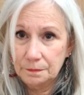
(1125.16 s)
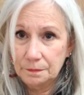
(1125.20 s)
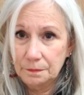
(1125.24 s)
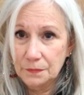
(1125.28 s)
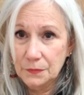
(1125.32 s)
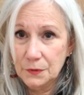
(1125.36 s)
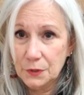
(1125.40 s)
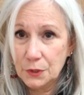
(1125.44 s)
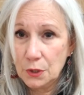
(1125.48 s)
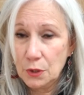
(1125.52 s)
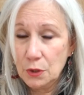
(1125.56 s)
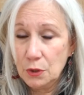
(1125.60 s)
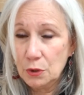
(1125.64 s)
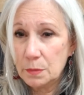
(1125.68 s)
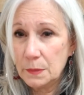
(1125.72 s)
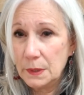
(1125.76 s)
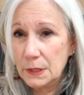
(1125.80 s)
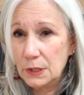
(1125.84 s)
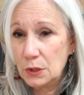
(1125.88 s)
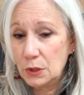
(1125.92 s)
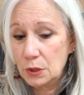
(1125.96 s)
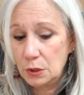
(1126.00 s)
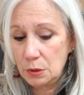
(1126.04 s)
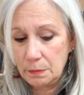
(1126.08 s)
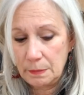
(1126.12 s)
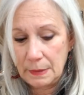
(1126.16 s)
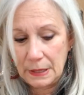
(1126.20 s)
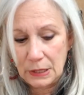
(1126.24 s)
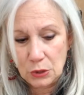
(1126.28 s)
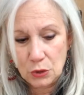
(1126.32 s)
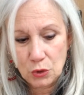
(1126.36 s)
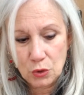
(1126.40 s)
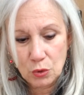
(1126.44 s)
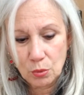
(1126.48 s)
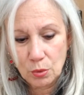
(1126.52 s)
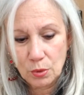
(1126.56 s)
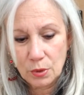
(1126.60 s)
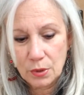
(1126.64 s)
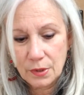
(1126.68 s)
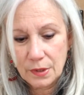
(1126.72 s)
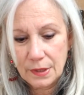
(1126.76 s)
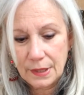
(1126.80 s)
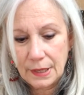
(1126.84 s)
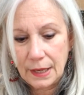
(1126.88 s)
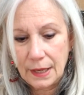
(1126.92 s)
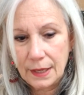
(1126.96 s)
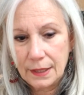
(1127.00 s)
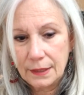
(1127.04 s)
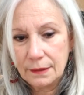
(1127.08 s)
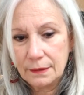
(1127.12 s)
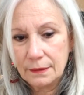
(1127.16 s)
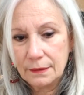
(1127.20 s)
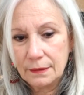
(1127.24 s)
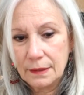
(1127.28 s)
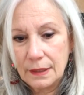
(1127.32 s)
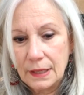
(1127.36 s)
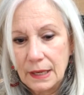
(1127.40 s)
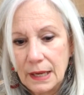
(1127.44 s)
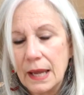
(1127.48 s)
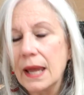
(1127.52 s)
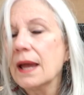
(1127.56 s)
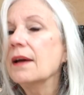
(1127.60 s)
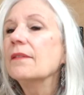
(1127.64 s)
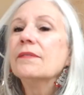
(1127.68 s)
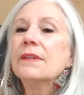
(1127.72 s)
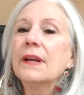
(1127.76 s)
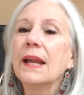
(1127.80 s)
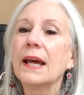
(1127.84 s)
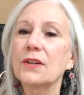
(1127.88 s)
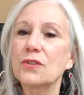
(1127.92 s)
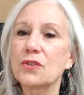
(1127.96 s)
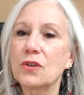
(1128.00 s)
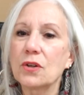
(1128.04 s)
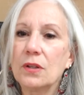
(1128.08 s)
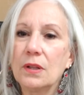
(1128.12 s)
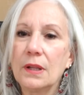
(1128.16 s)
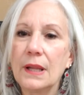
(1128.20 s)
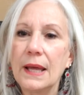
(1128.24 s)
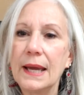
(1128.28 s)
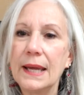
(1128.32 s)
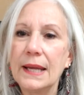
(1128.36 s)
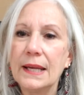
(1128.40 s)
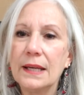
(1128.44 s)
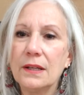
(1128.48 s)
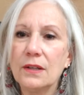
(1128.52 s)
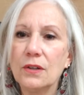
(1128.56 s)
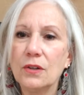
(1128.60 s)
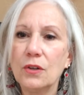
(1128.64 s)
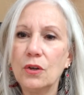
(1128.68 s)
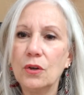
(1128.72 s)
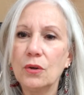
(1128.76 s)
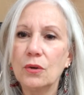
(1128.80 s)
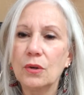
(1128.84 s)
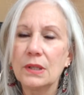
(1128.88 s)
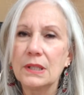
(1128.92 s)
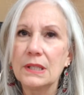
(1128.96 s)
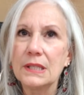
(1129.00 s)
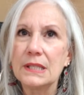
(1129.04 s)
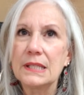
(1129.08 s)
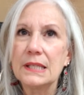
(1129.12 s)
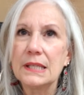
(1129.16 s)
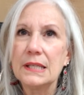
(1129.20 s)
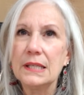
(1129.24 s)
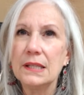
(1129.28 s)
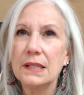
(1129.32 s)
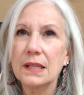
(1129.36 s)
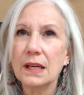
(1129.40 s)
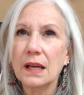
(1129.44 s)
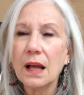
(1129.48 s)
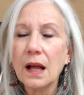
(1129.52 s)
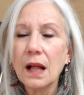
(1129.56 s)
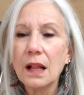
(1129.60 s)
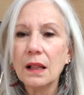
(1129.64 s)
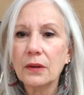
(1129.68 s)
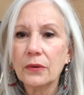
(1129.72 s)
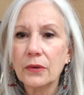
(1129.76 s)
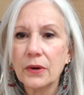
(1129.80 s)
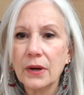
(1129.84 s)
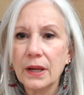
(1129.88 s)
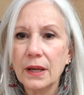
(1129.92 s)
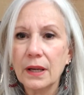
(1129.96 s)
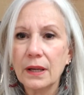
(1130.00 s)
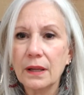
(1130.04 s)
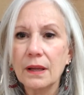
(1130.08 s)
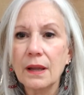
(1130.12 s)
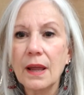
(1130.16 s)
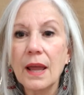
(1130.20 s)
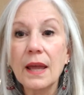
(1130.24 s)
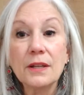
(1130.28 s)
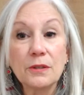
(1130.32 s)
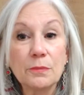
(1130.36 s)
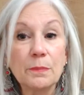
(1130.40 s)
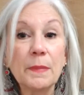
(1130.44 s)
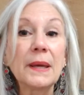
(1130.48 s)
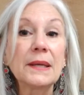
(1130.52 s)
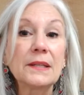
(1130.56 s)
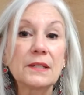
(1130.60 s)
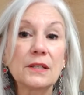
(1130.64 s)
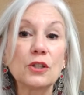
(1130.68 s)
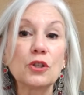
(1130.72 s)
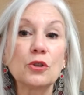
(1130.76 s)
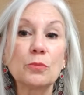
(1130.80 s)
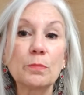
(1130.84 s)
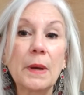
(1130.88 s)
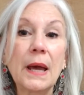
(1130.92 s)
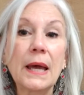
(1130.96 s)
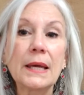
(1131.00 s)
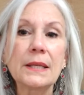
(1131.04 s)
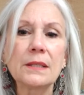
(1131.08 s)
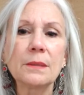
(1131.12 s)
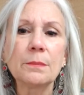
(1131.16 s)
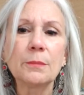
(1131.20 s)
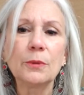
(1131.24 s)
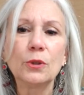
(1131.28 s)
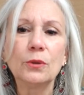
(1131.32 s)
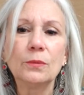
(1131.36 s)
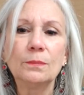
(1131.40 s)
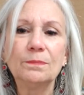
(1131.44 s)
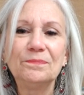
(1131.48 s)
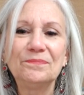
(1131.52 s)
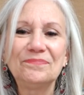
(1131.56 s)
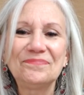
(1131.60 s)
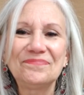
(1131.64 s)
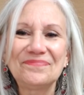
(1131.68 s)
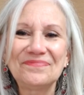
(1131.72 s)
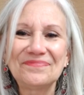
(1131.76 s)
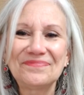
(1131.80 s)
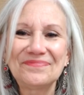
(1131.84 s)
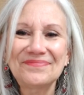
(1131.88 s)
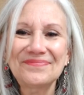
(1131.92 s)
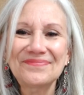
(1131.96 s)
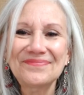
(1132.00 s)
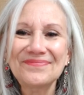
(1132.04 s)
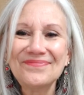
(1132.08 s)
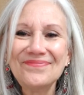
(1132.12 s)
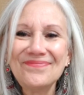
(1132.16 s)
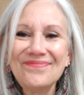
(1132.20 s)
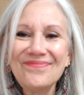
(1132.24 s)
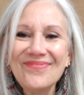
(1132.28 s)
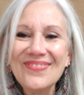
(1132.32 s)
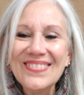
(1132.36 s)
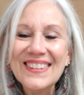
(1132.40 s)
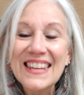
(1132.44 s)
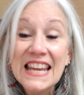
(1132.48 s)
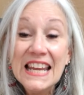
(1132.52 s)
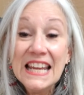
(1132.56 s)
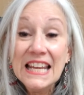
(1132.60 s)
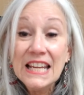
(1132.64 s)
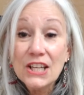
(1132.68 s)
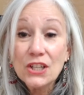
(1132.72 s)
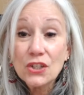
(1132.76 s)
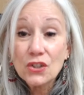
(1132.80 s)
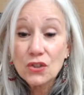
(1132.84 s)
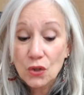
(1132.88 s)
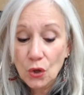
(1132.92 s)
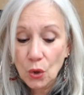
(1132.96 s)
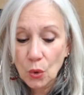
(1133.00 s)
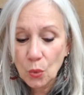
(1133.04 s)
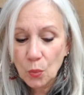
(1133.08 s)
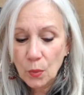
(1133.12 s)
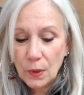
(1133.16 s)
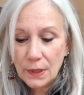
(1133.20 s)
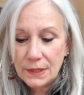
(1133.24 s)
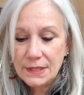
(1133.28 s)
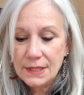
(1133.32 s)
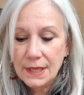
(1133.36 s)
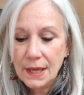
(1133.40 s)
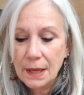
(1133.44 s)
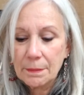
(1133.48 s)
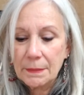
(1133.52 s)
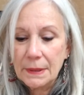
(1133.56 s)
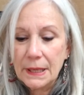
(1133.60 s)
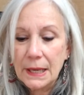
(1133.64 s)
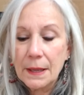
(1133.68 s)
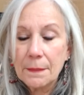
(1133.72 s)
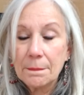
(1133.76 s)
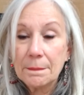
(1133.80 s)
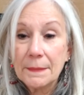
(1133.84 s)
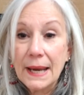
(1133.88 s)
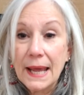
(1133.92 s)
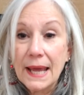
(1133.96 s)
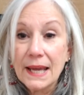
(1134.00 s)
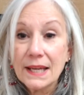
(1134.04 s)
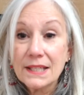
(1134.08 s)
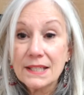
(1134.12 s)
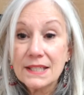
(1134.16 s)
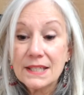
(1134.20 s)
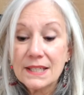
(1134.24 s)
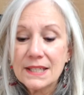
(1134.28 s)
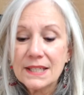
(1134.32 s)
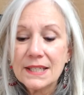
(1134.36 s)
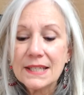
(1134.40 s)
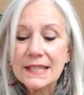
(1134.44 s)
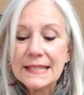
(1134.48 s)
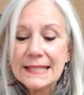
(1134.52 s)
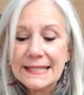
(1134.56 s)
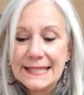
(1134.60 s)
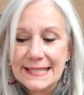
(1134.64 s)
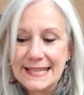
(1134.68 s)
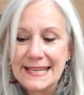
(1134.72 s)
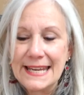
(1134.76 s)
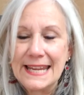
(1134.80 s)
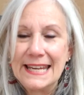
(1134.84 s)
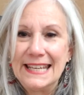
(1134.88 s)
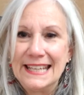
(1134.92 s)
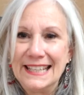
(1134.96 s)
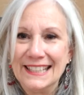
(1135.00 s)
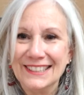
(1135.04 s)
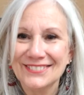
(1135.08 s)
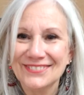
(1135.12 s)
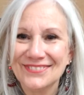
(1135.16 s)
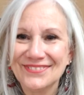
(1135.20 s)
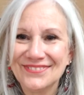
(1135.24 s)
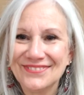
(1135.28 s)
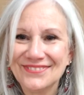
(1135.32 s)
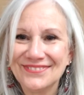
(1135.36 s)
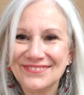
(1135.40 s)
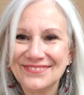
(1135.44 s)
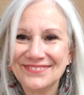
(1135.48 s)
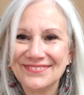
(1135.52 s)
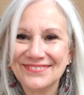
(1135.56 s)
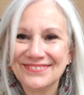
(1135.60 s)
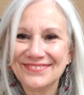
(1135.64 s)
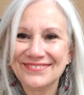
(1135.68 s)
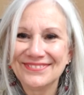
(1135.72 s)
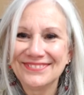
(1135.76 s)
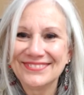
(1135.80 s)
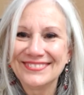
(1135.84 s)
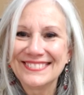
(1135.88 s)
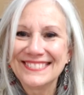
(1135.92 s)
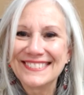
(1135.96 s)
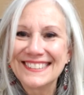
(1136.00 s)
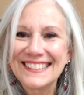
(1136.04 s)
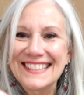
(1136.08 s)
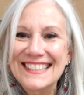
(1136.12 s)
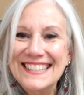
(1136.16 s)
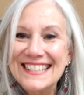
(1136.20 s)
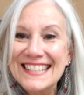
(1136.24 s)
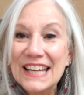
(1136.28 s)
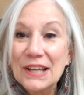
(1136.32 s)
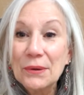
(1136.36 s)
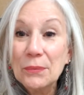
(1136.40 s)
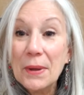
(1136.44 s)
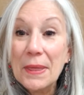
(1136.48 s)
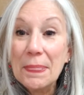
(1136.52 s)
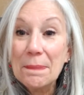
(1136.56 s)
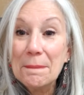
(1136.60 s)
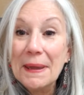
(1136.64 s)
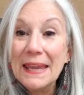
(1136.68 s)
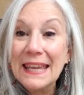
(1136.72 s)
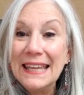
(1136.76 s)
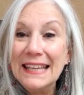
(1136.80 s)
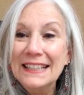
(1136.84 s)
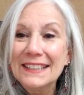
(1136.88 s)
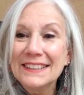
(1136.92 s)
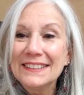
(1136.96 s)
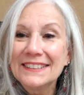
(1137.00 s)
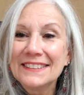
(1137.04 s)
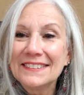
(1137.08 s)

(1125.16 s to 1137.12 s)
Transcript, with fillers: excuse me, to make sure that I have natural light and you can see the coloring as best as possible. So what's coming up next is knitting. Stick with me.